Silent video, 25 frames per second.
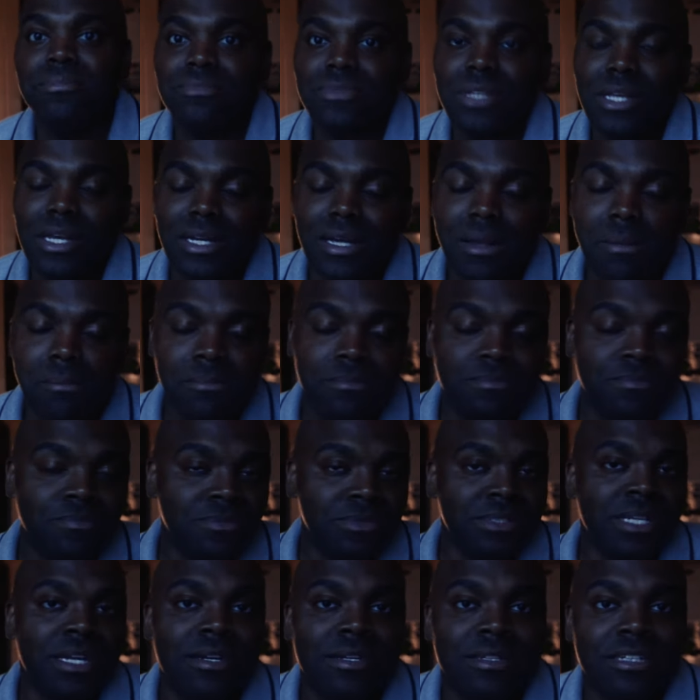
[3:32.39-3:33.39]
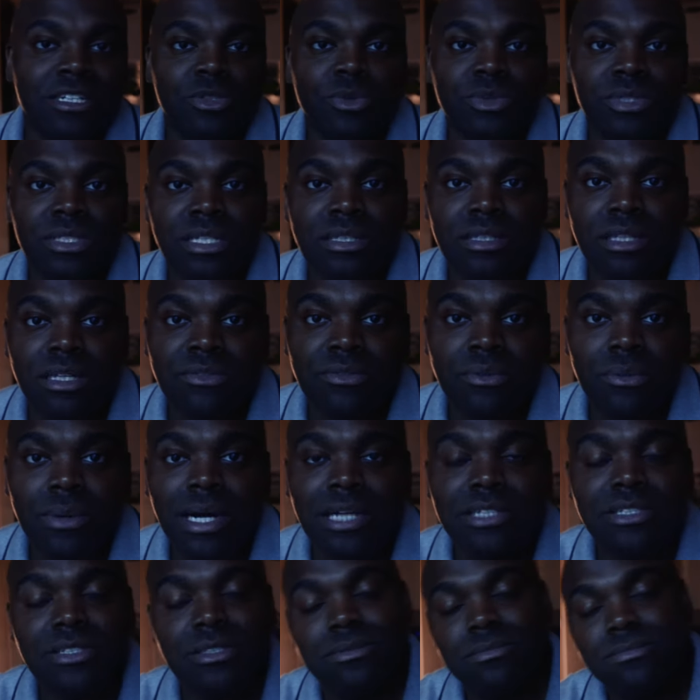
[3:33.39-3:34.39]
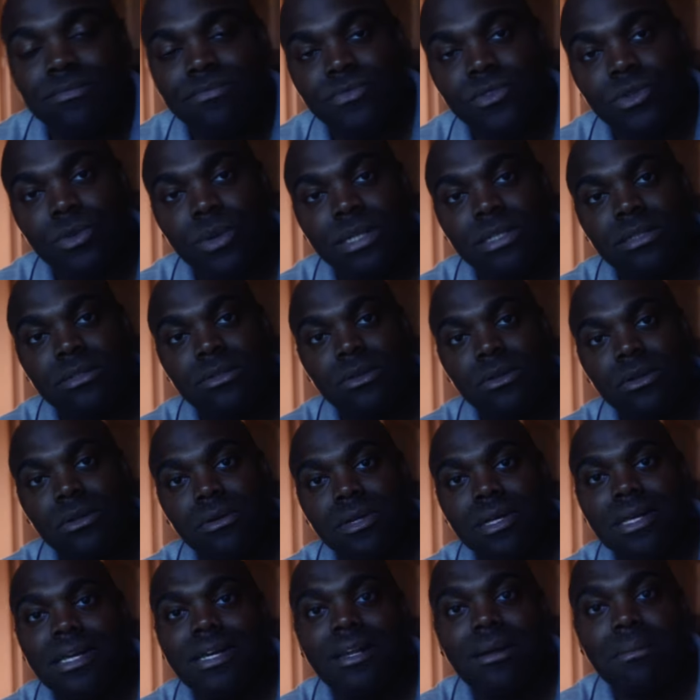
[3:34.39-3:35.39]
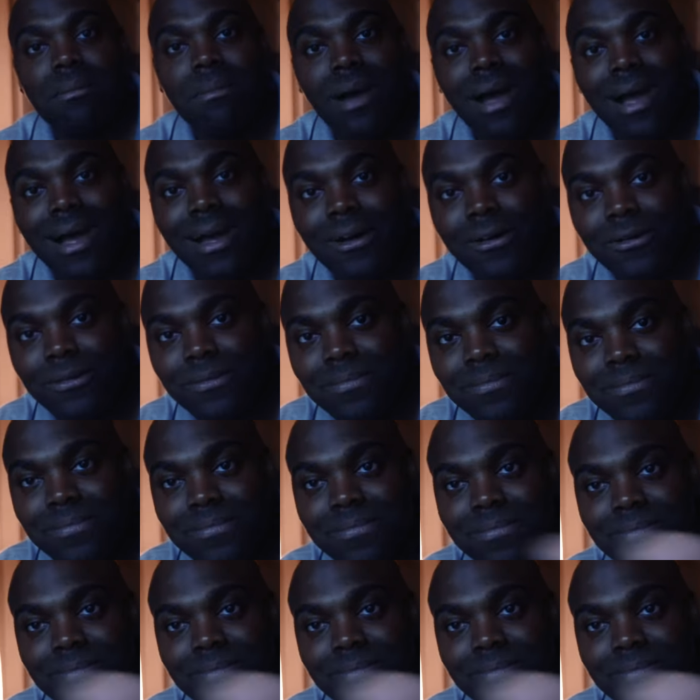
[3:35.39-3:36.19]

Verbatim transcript: And just want to say thanks for watching. Direct Nola, and I'm out.